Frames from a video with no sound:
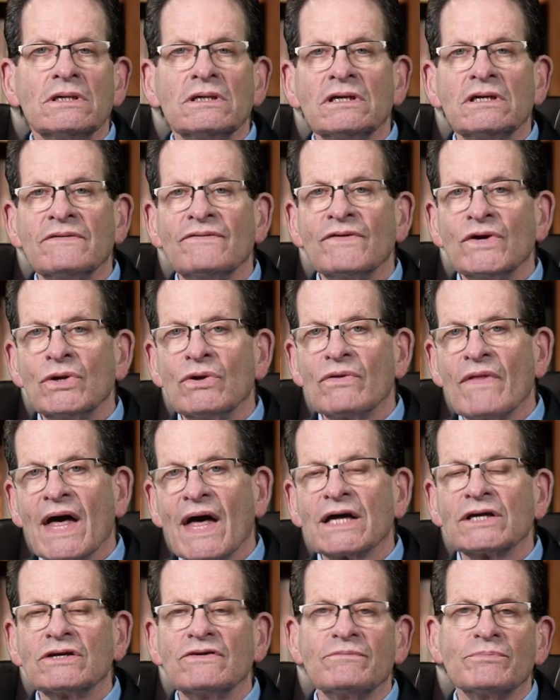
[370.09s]
if you do
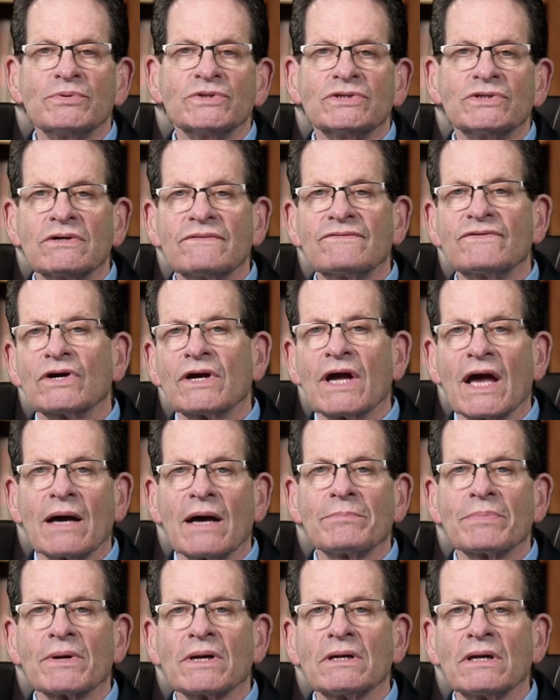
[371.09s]
that, you've preserved your
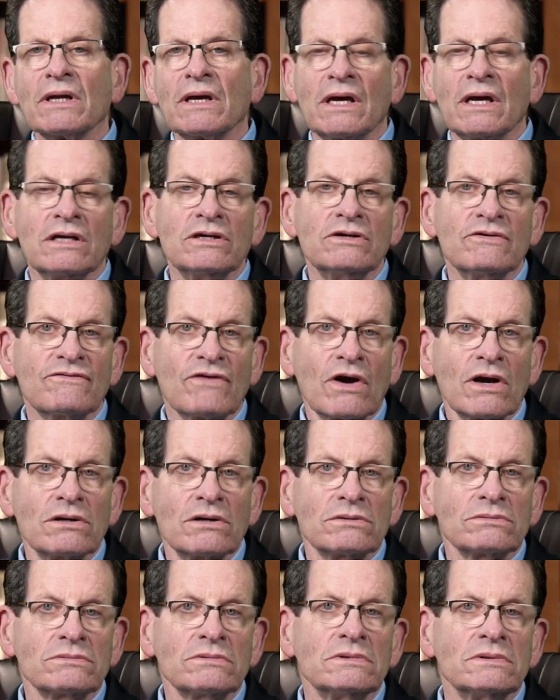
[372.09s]
capital and you've
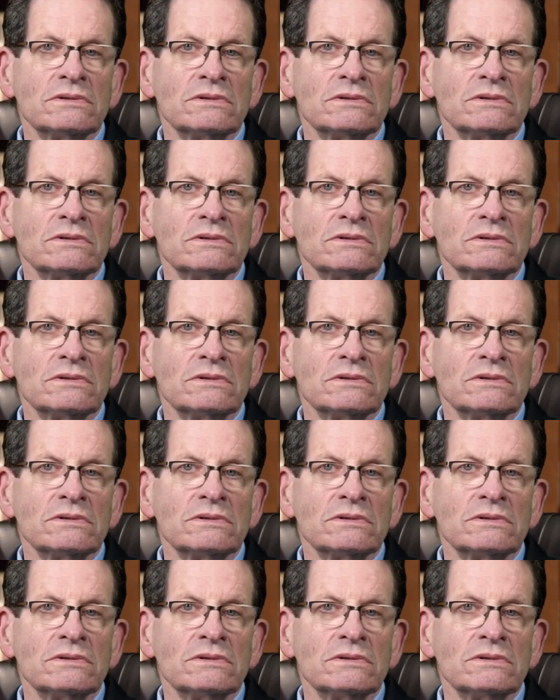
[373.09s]
grown.